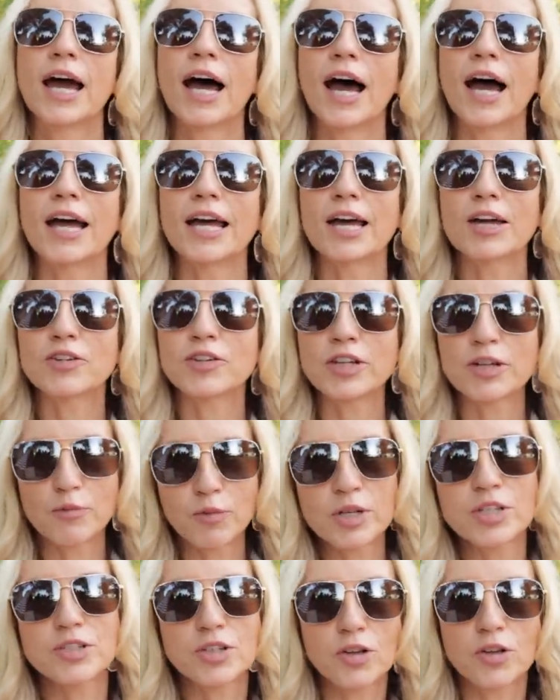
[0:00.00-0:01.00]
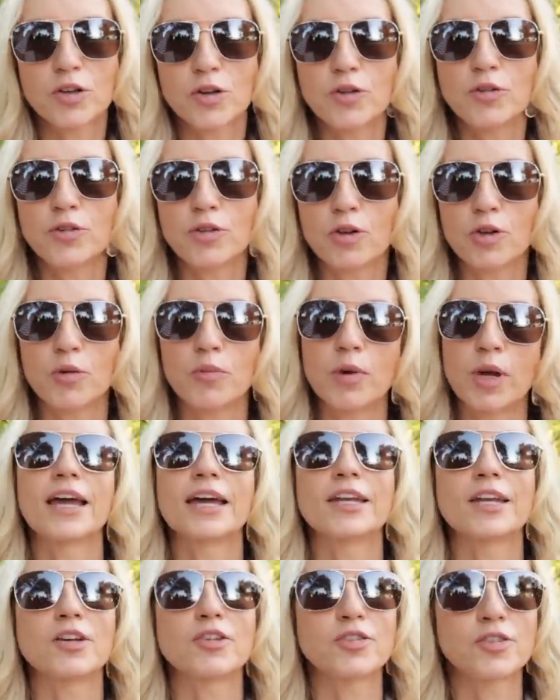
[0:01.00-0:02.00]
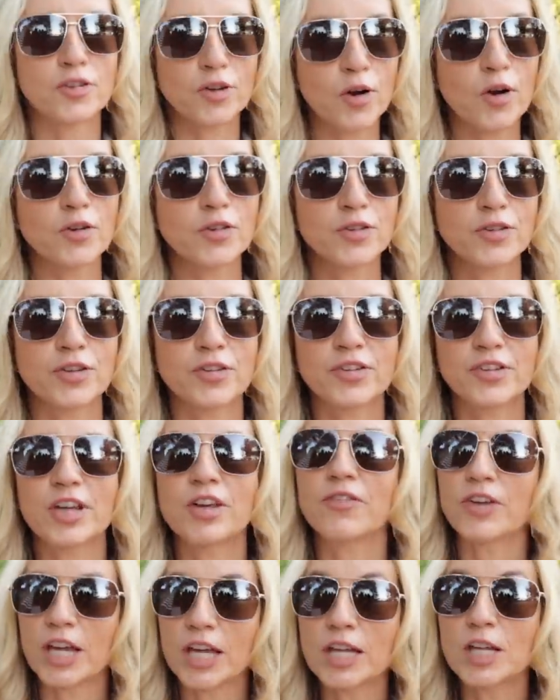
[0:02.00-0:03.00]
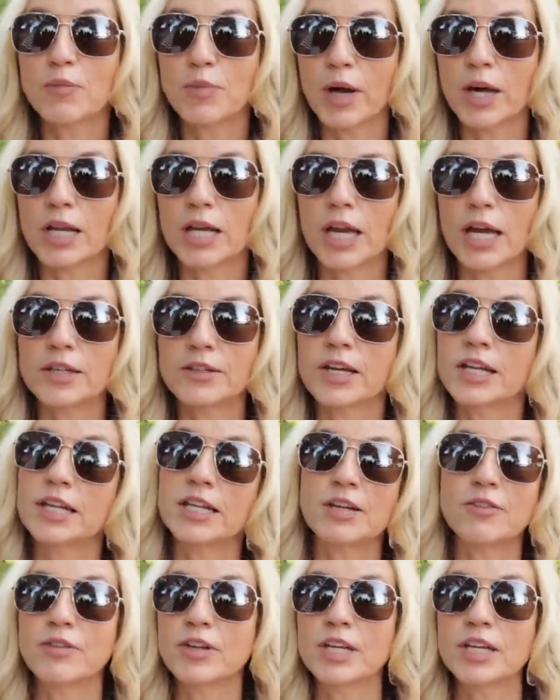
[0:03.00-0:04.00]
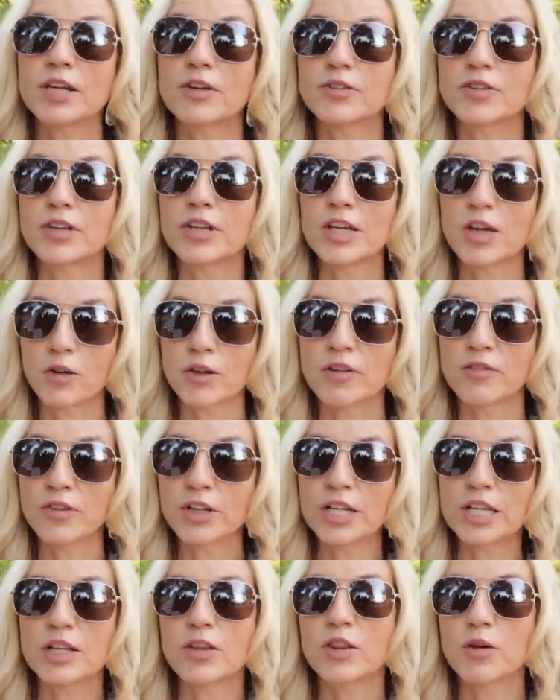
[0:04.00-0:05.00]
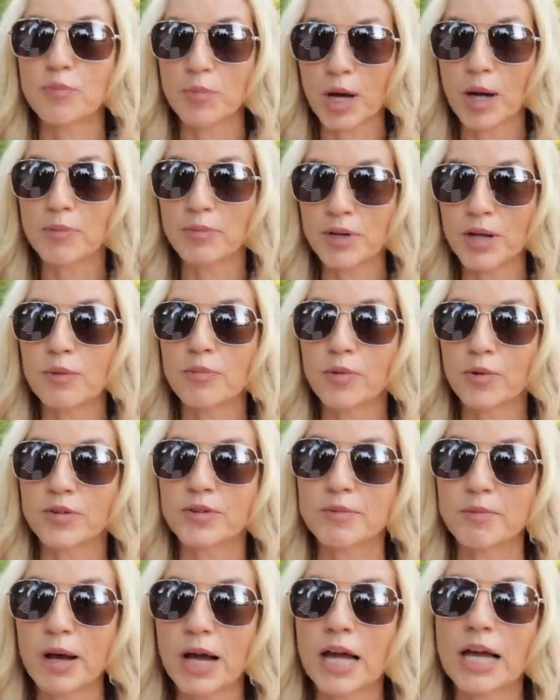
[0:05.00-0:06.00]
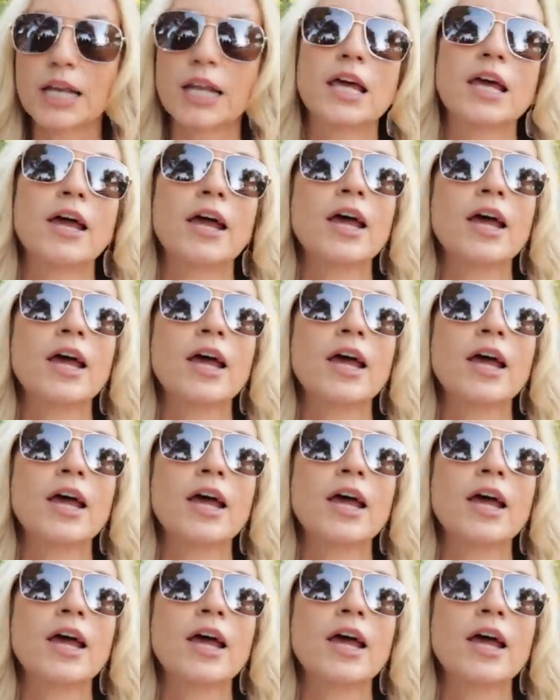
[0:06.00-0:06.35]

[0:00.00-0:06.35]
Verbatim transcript: I actually went to YouTube and I searched to see if anybody had done any videos, and the only video that popped up was mine,